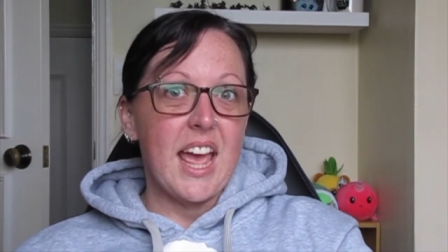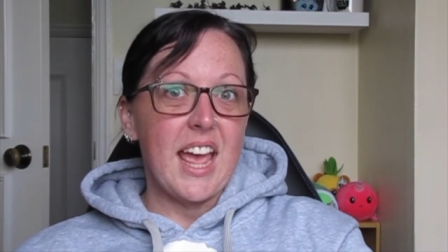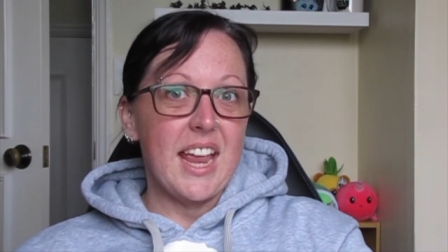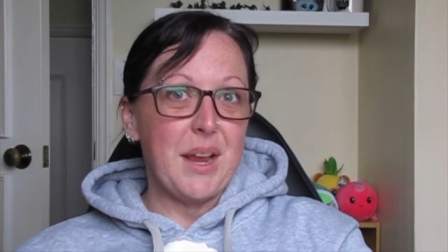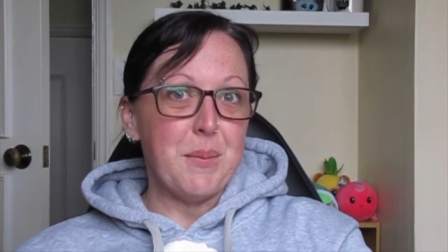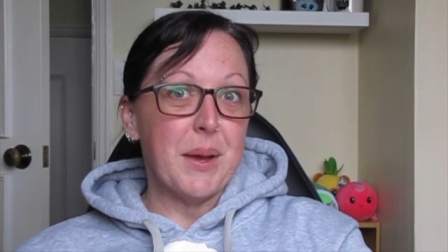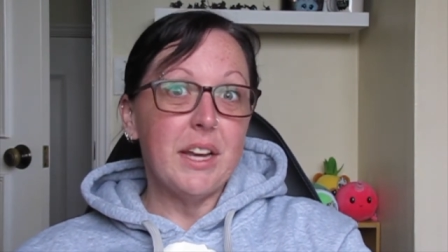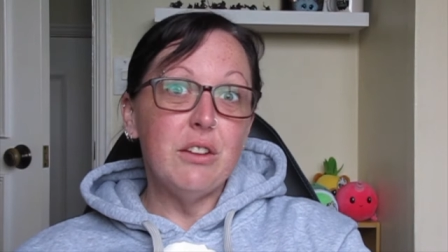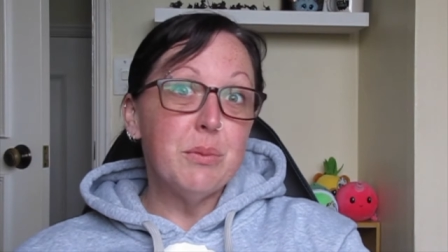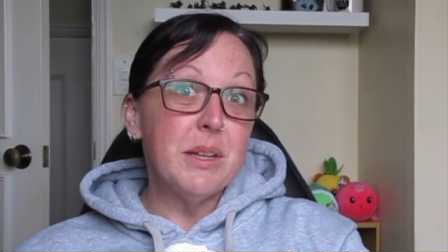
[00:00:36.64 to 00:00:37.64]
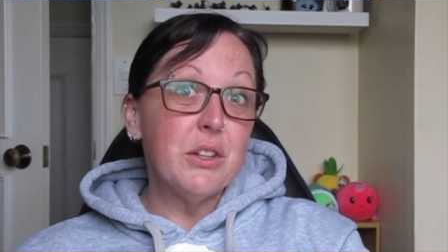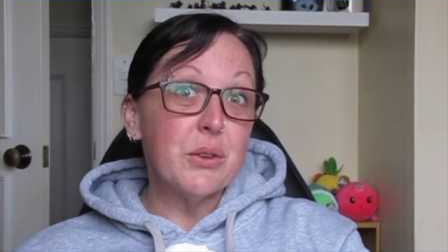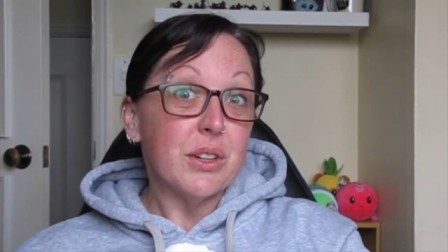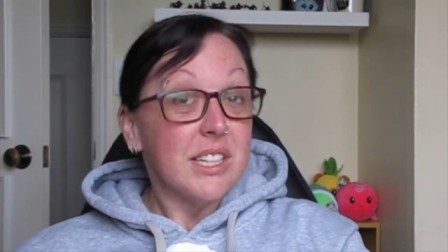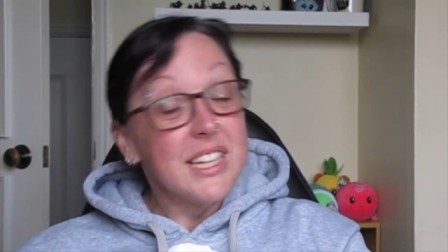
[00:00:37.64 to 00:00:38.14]
a punishment
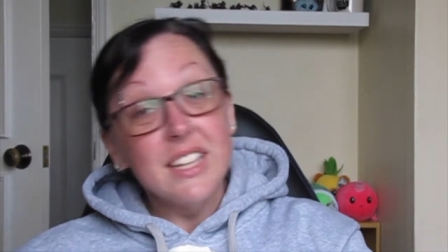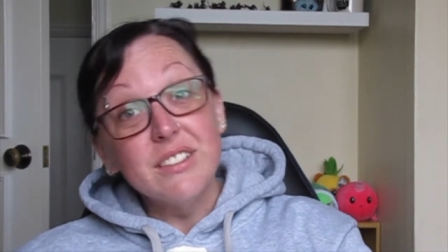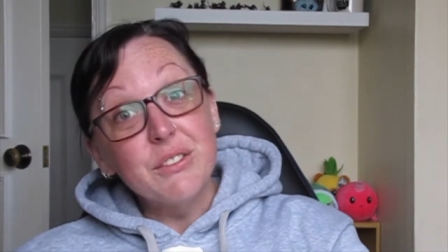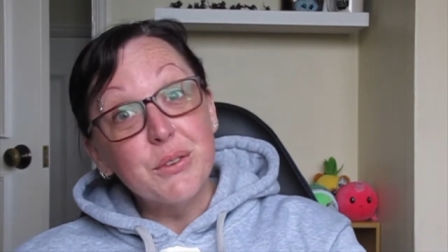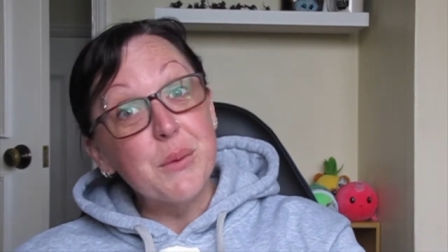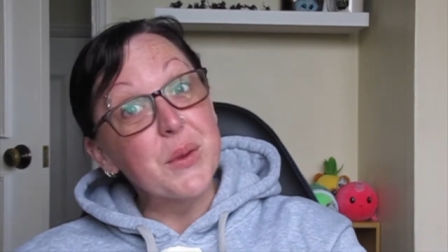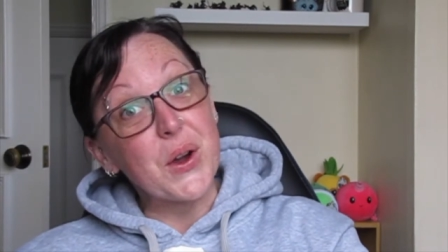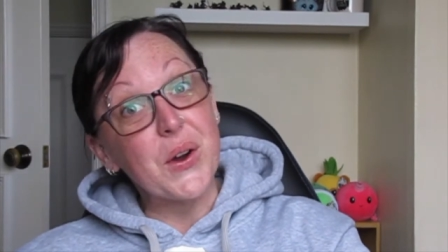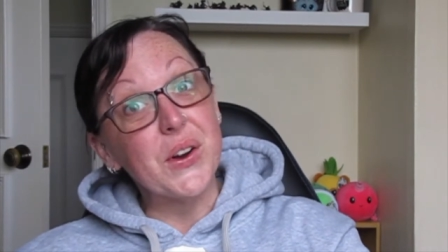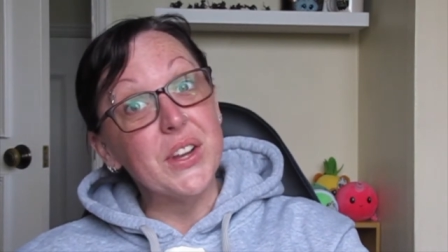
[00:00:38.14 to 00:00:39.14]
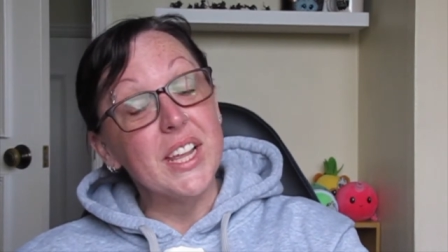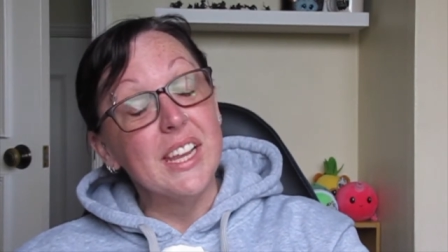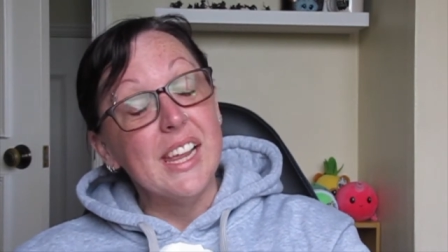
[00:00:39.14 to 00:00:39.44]
or a test from God,